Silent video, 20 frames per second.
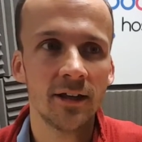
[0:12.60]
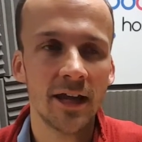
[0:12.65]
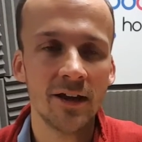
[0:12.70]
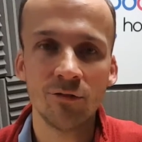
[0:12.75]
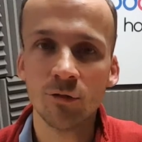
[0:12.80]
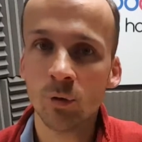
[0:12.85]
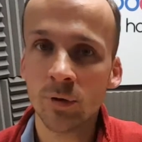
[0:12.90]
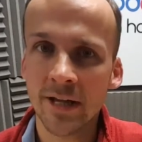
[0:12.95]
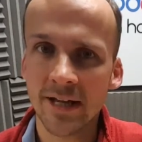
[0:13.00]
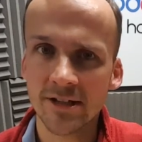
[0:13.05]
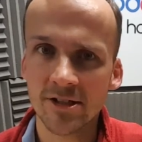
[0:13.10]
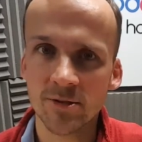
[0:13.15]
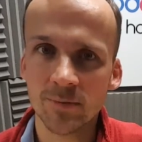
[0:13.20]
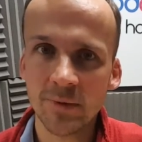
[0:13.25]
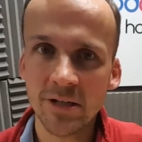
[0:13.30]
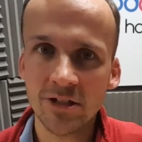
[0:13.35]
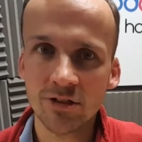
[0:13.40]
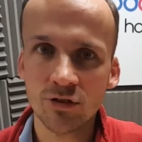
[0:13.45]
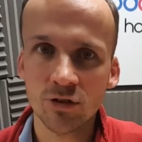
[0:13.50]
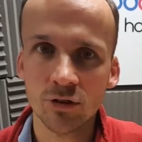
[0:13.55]
everyone that I
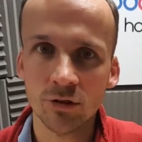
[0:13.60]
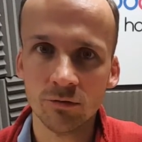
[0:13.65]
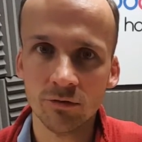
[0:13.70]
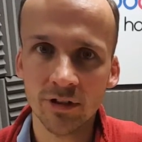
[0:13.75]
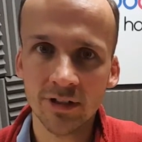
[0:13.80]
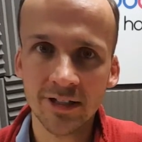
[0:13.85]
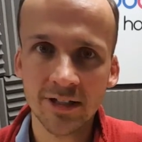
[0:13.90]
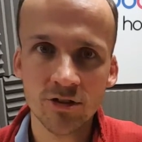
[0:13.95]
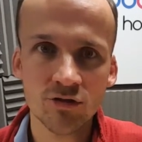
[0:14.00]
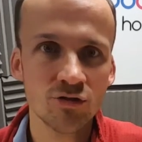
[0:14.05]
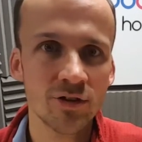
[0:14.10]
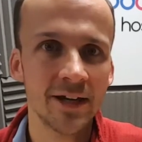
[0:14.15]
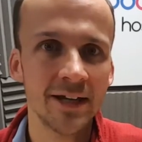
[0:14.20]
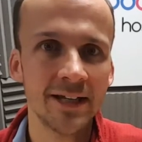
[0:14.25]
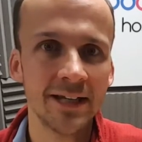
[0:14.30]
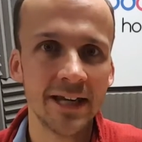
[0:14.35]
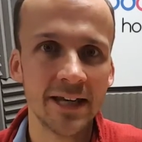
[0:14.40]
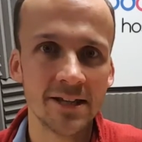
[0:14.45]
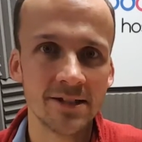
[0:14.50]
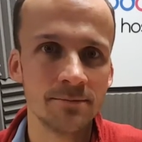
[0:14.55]
speak to really is trying
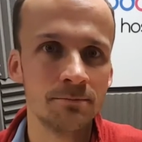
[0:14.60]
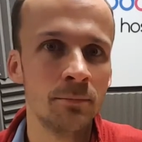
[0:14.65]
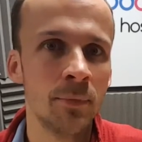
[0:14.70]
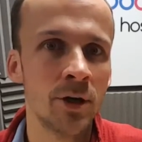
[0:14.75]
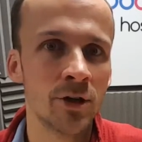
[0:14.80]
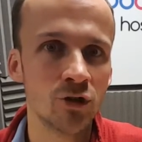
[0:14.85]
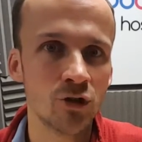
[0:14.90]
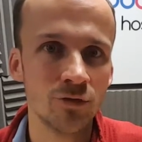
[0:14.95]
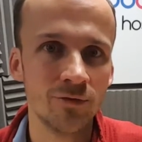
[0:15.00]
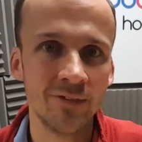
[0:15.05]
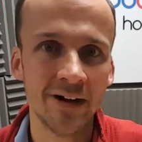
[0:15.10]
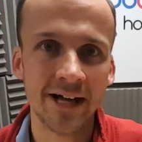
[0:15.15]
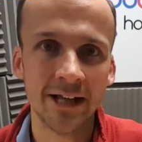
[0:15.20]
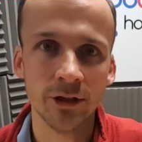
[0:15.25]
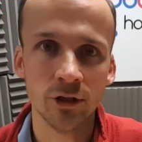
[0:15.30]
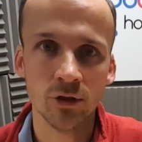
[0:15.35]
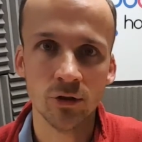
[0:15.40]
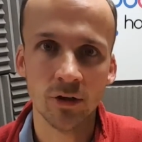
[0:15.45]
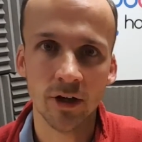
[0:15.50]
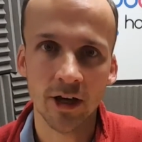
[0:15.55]
to get as much
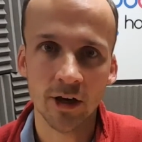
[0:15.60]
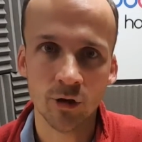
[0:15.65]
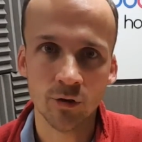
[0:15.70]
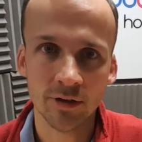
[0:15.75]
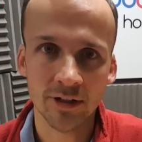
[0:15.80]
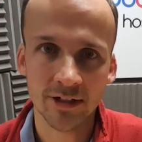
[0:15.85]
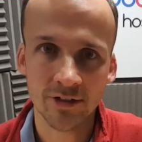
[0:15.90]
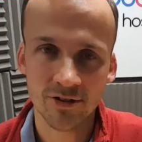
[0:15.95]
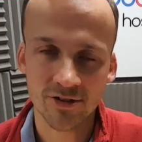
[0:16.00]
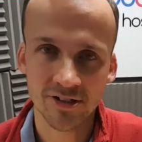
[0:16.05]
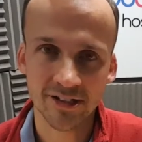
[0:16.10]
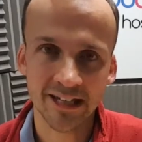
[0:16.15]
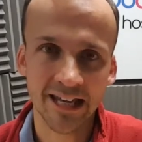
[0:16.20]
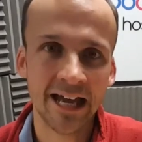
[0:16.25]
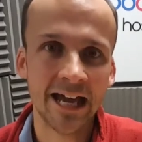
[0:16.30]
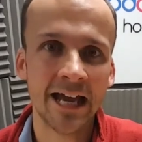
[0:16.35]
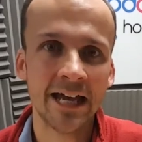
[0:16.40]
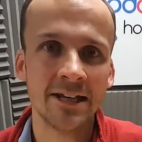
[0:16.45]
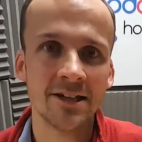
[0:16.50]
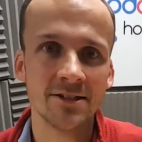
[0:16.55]
value out there as they
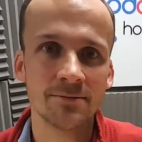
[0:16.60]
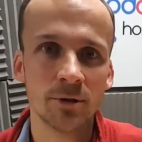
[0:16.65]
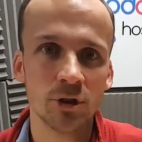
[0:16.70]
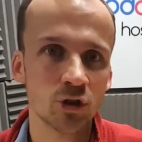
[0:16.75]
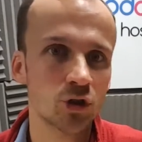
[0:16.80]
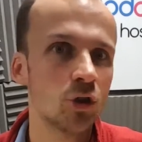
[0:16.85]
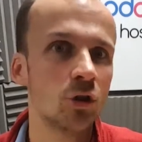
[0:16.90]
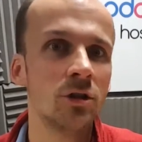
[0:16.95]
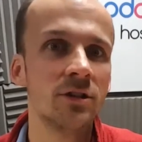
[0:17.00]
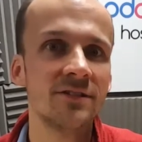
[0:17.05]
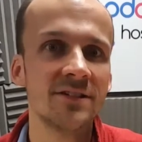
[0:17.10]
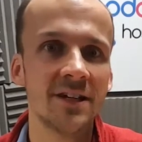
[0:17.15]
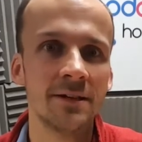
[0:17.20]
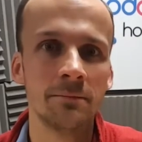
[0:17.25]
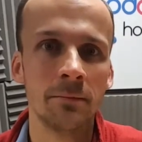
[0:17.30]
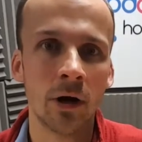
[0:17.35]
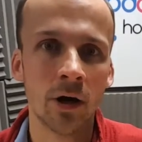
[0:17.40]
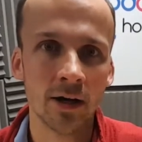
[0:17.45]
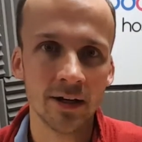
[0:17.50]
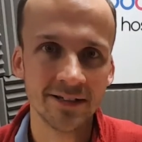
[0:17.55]
can, as much content
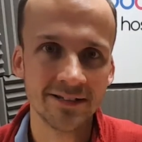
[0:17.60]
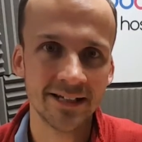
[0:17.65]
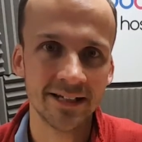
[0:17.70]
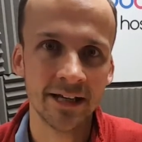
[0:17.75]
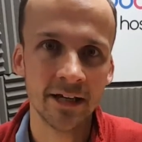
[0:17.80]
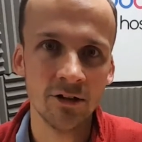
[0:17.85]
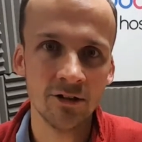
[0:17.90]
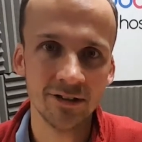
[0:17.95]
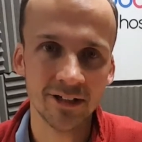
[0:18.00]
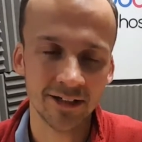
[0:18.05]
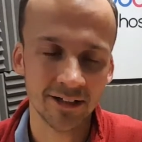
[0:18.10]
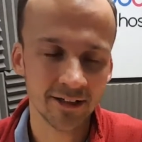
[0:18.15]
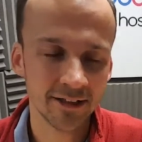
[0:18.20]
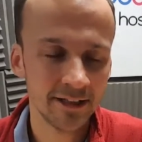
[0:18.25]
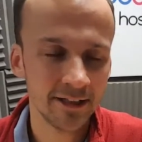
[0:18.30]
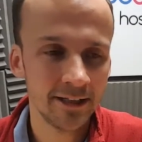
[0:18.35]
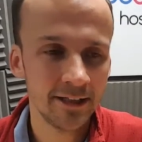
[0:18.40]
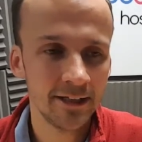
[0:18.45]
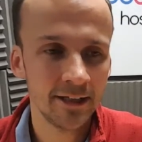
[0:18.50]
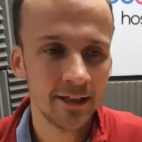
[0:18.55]
marketing out there.
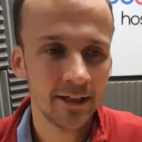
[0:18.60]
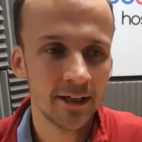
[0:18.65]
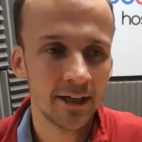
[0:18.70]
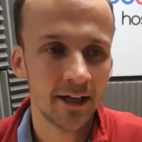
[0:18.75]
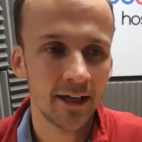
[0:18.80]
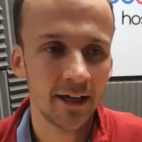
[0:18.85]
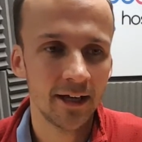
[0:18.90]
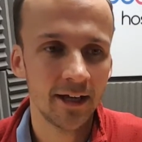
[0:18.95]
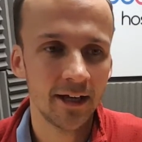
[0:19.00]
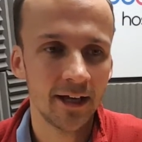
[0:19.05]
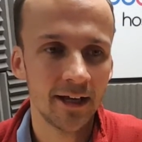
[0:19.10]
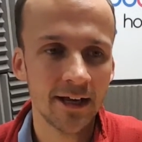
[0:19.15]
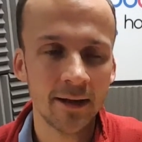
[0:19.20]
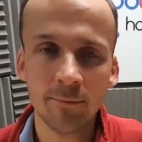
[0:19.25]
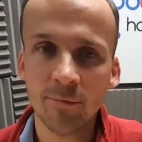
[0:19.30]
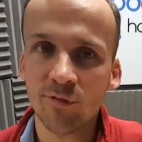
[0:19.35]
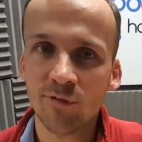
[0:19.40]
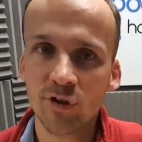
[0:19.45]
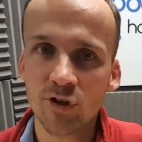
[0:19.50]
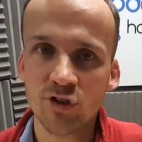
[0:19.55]
And
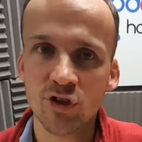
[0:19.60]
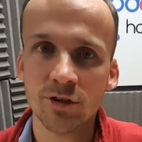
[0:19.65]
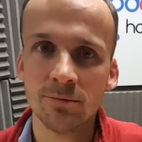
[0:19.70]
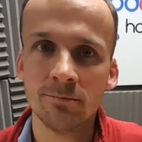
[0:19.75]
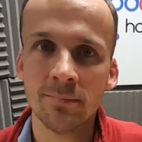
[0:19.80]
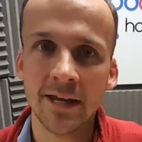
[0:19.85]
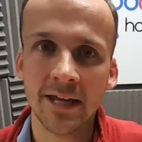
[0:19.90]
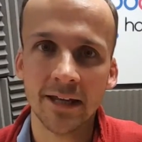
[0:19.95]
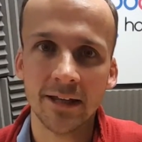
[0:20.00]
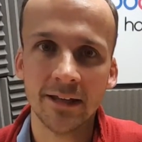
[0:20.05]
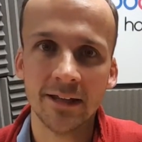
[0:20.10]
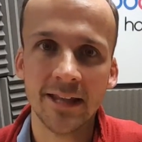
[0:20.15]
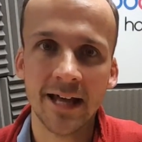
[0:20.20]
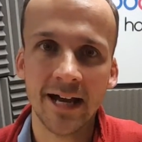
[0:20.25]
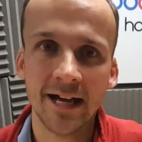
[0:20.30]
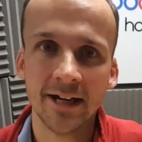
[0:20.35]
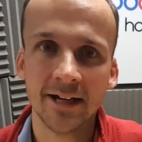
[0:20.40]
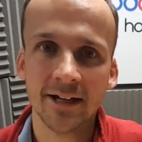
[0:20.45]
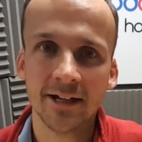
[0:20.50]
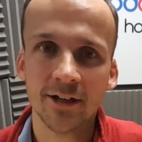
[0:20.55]
I'm the first to admit
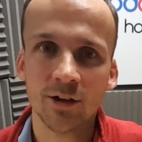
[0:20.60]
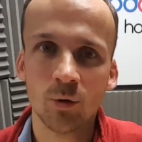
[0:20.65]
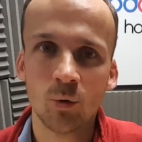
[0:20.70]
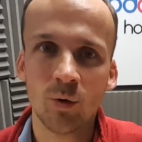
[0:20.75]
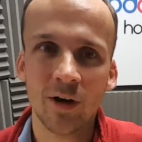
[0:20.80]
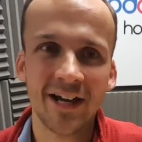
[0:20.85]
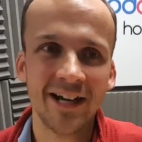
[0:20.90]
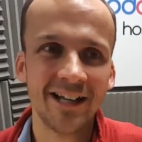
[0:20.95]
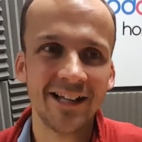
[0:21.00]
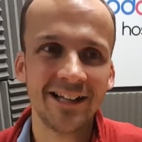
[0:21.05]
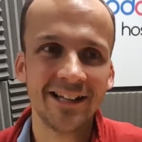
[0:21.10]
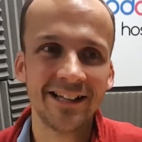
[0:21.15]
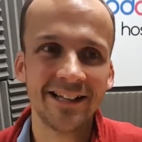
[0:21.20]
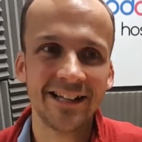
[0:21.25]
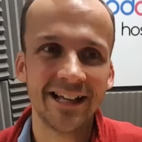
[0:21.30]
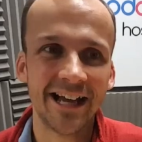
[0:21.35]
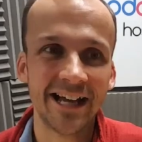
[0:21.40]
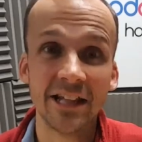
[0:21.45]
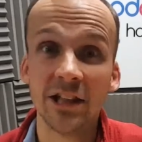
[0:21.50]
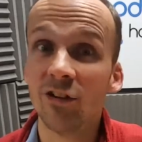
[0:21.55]
that
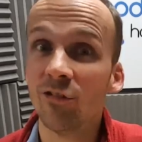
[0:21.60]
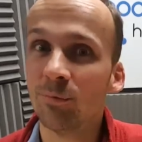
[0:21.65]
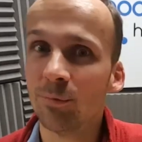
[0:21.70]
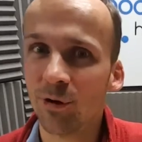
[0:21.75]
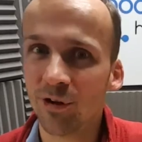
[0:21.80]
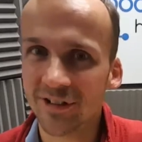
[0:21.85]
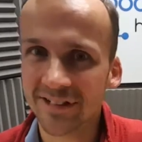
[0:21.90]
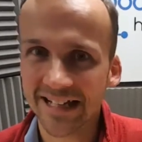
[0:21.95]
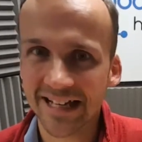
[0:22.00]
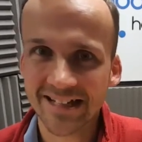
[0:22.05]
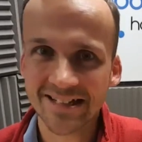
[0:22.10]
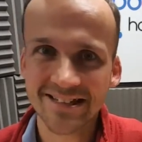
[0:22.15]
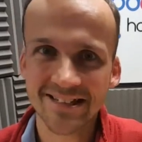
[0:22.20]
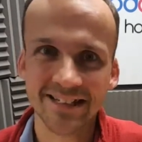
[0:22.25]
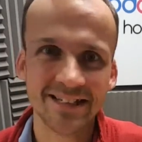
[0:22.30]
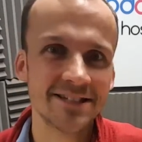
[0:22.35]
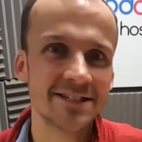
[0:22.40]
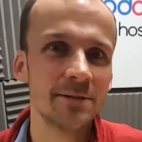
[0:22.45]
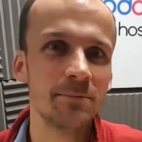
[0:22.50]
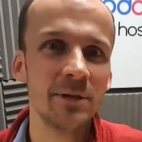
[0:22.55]
while I love
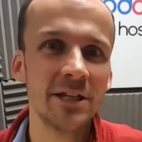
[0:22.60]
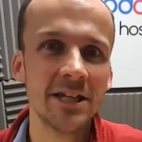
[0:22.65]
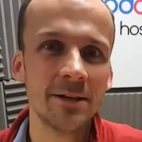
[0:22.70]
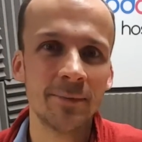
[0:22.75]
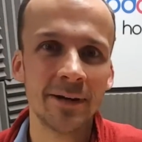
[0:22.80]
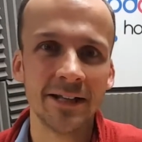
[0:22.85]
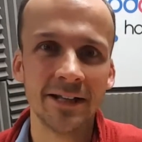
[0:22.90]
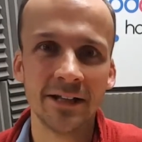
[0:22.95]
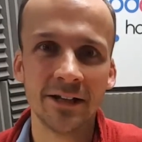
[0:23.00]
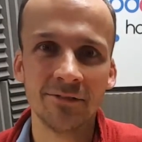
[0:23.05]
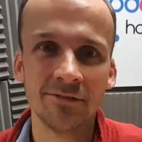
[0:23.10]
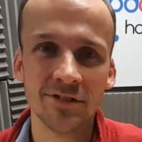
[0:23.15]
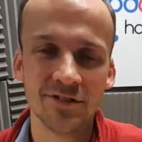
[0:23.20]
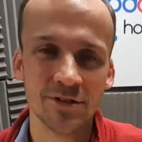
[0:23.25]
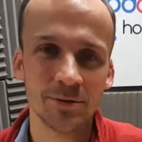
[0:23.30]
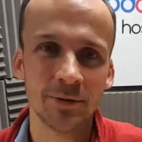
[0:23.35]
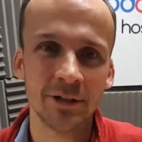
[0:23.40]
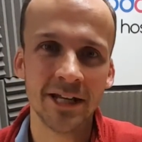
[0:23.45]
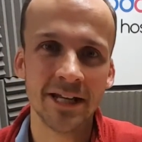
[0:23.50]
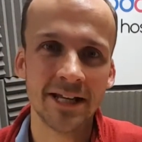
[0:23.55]
podcasting, it's the medium I love, it's
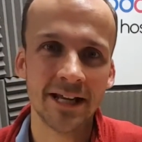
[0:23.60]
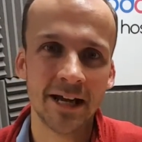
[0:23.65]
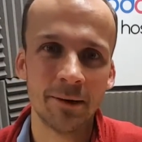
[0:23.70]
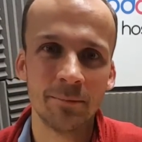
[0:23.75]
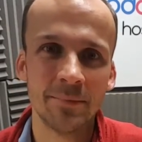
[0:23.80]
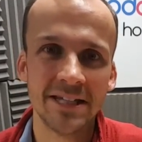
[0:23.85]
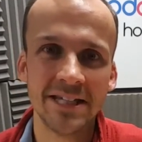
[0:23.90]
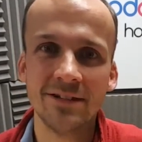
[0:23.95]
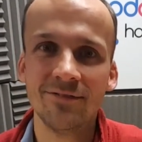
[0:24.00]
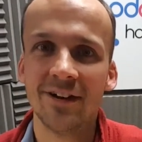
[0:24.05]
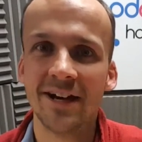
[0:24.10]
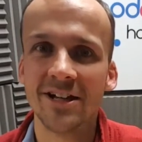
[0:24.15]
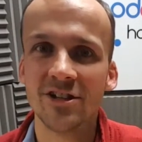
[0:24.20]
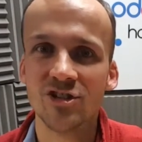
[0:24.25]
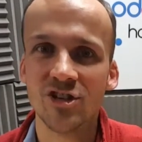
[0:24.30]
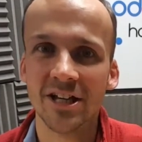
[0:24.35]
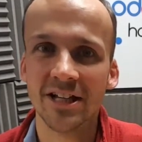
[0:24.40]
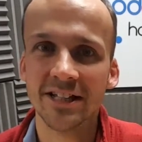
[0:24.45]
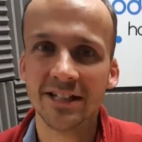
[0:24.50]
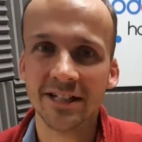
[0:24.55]
the one I'm
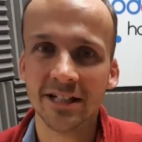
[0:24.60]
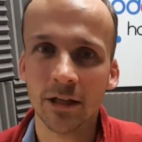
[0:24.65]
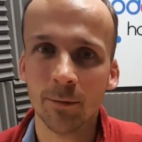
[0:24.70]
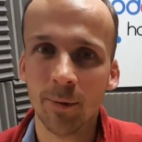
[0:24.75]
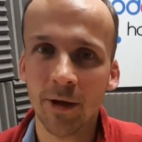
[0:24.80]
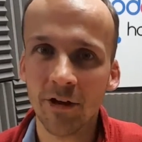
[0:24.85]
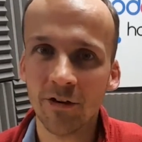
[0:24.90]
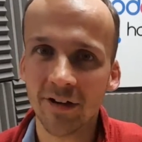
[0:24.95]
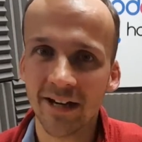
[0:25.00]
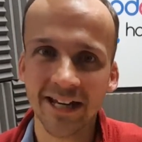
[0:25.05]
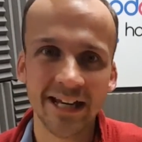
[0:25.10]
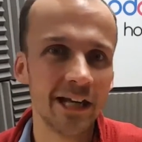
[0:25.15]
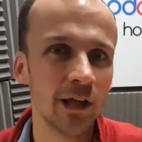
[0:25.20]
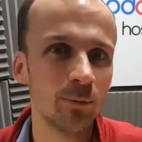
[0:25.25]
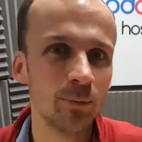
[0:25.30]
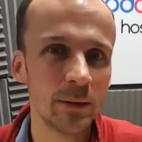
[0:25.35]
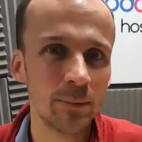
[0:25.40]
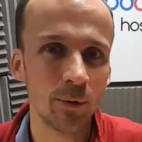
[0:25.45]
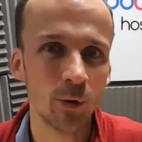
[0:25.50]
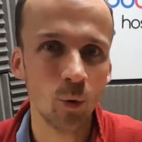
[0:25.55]
evangelical about, I
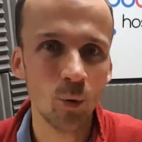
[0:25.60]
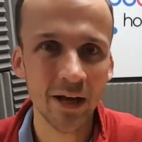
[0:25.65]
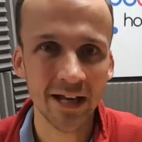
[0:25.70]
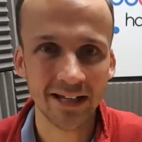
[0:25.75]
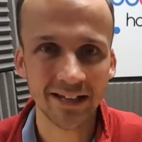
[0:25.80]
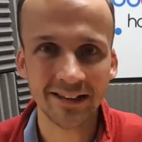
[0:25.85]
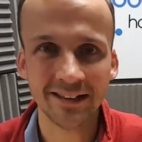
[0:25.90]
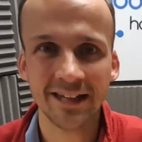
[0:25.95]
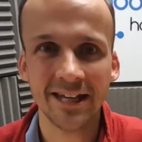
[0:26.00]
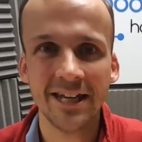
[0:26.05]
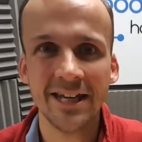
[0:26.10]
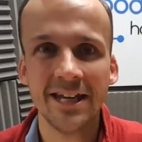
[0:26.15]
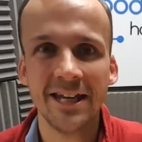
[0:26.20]
help people with,